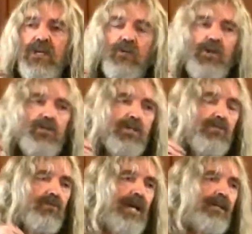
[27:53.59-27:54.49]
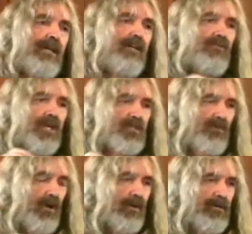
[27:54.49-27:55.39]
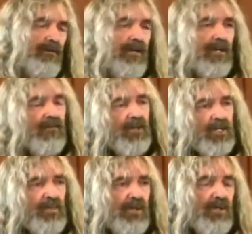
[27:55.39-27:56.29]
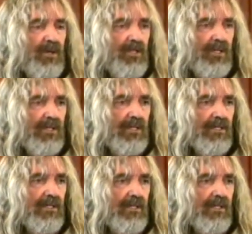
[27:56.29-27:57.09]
which was radically transformative of their spiritual journeys.